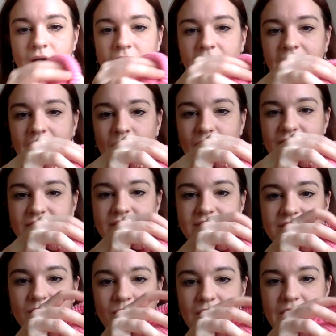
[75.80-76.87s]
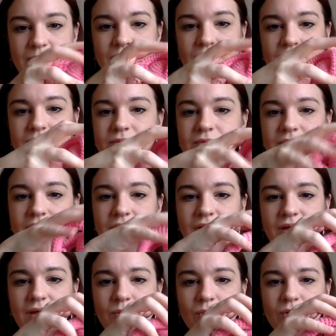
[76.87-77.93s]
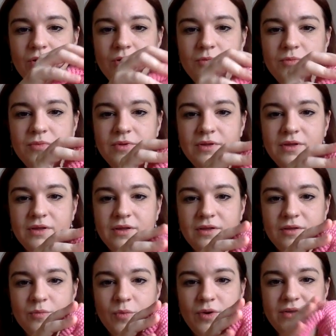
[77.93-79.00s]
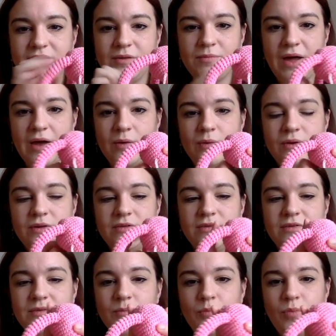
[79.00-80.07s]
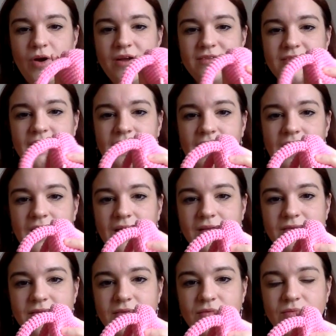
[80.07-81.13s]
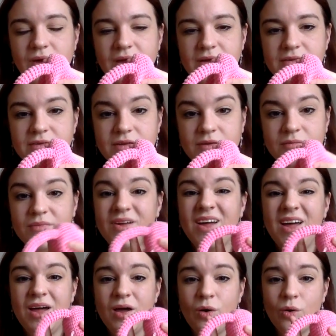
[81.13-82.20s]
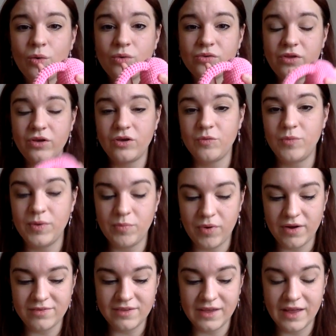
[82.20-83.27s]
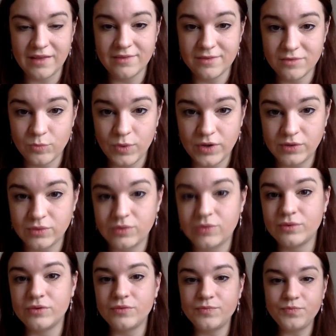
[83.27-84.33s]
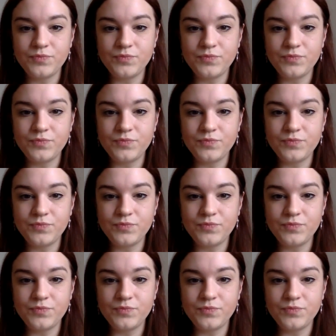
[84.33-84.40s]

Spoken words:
However, some people, their womb pointing backwards, pressing against the rectum, also could be pressing against the spinal cord.